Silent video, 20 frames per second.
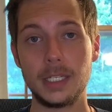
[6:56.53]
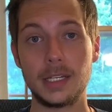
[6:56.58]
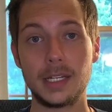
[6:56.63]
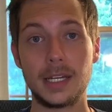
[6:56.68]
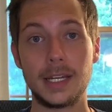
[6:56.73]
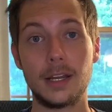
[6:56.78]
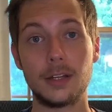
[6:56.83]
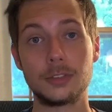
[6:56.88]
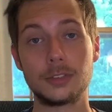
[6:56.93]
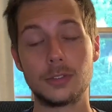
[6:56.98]

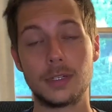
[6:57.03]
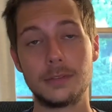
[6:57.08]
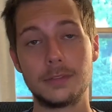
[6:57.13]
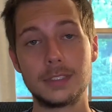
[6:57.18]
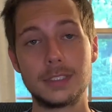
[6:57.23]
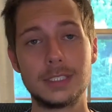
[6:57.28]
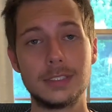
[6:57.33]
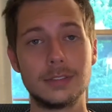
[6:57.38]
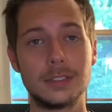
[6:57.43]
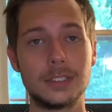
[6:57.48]
I also have a
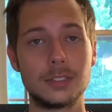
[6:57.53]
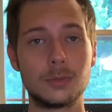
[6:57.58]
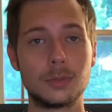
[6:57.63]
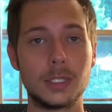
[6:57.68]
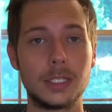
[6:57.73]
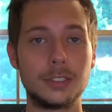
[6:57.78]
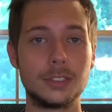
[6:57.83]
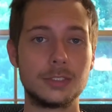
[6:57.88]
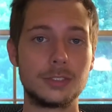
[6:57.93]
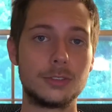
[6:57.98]
series
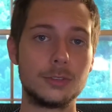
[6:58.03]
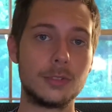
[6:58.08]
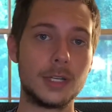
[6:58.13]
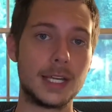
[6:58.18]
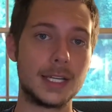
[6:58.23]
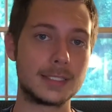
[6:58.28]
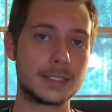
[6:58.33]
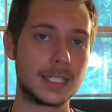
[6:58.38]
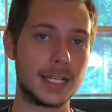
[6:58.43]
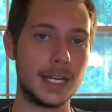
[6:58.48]
where I just do
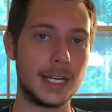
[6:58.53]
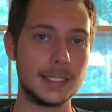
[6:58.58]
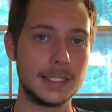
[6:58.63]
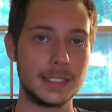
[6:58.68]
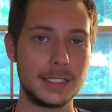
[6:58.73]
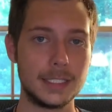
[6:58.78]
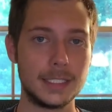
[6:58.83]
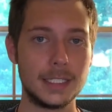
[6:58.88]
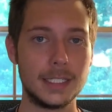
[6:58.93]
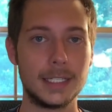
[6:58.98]
Ask
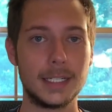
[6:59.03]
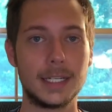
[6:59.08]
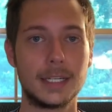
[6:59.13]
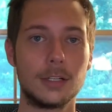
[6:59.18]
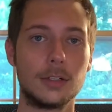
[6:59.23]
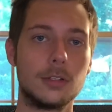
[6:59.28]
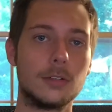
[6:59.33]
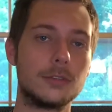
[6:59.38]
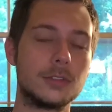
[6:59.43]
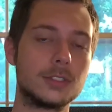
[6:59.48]
Holiday and I
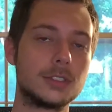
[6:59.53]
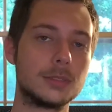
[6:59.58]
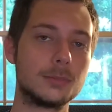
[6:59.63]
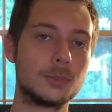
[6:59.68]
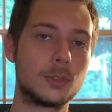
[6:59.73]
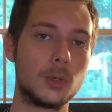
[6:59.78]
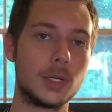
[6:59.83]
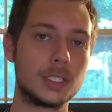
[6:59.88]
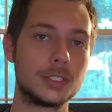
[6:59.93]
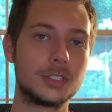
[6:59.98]
go over some
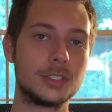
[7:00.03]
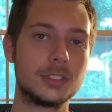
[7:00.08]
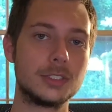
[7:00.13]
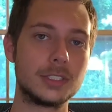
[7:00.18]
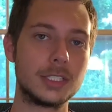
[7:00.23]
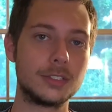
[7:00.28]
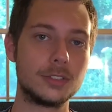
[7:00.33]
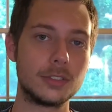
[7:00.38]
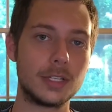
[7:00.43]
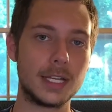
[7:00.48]
questions
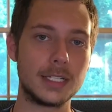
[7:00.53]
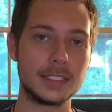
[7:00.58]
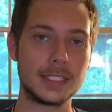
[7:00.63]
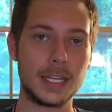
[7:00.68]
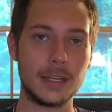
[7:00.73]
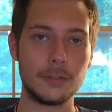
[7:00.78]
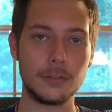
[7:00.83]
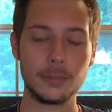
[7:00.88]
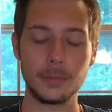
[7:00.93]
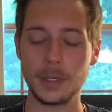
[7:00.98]
that you guys
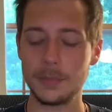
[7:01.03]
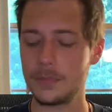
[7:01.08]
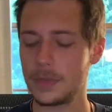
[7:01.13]
have for me.